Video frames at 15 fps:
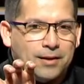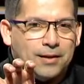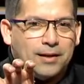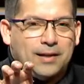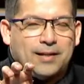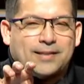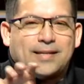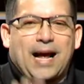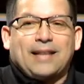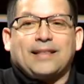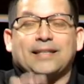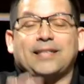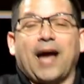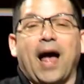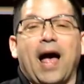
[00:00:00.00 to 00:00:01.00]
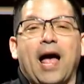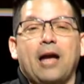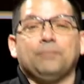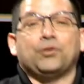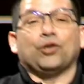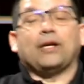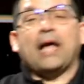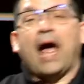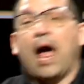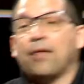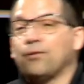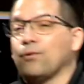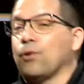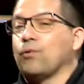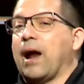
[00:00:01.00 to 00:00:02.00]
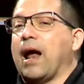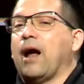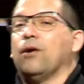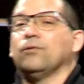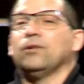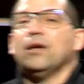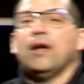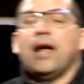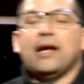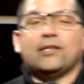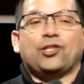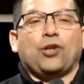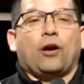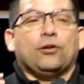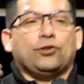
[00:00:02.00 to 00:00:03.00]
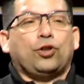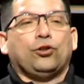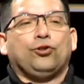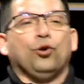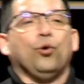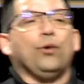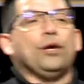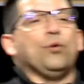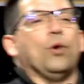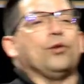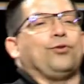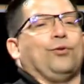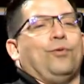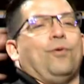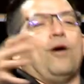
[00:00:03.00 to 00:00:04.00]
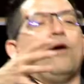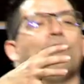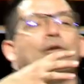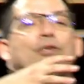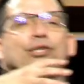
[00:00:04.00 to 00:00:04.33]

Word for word: It is not the time to gather around and start doing what the world is